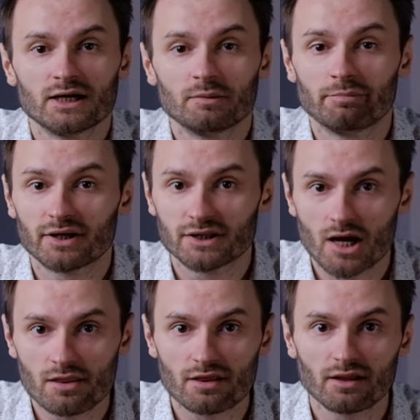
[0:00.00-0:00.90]
But
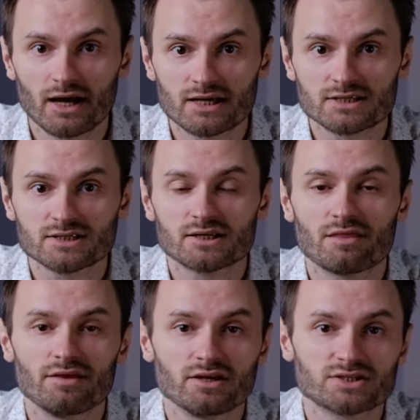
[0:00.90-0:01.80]
nonetheless,
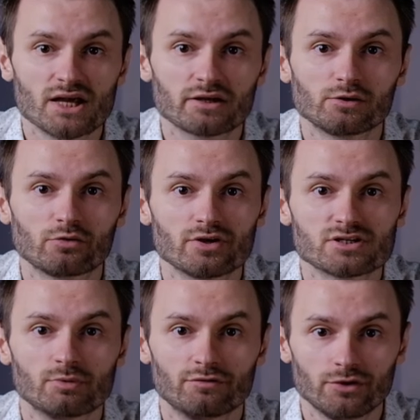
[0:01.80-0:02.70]
the
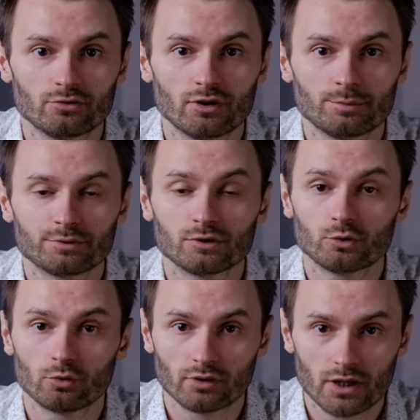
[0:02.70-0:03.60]
secularism of Europe, to
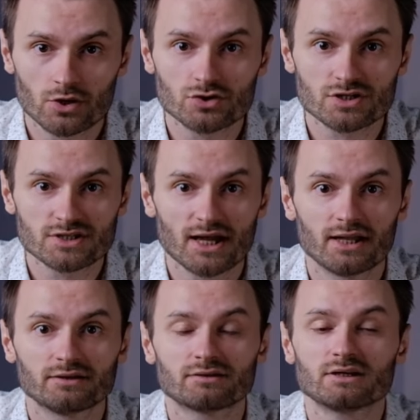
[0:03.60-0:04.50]
a large
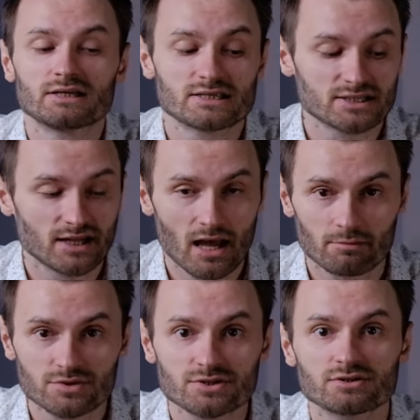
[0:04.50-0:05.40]
extent,
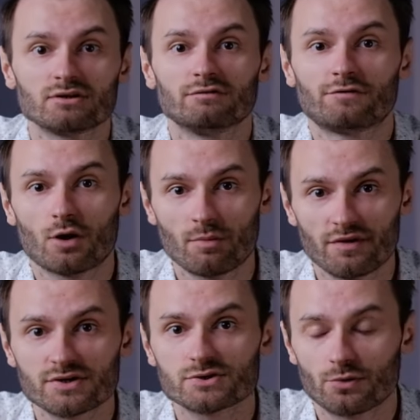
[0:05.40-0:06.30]
stems from
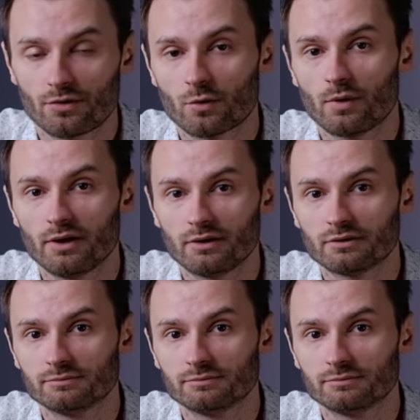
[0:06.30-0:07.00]
this earthquake.